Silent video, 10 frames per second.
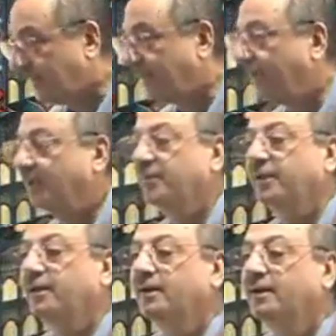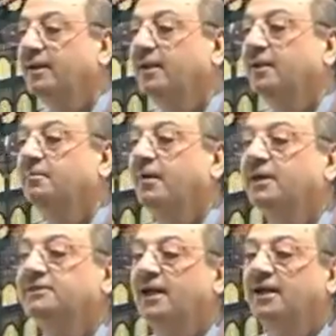ya Abir.
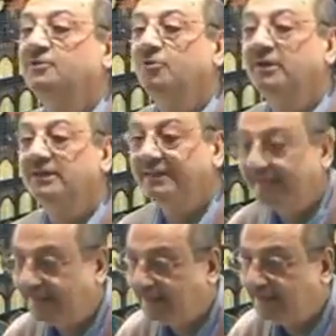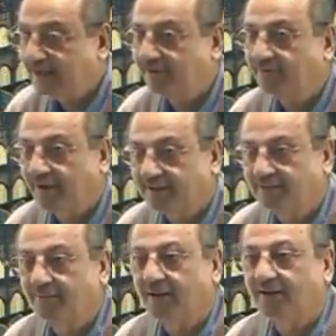Maza turidina ya
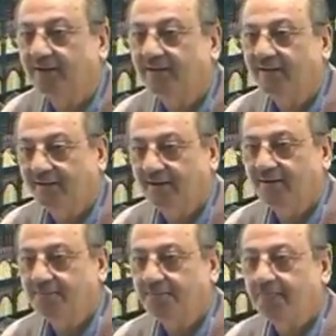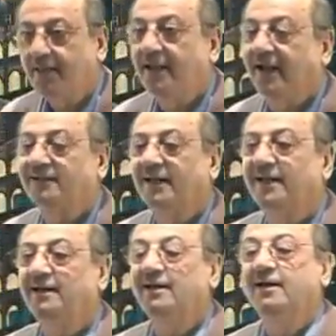Fatima. And
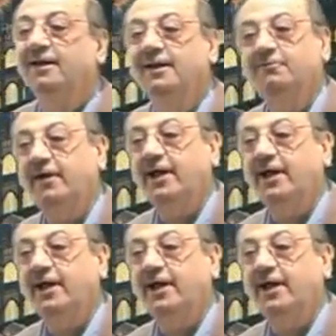then if I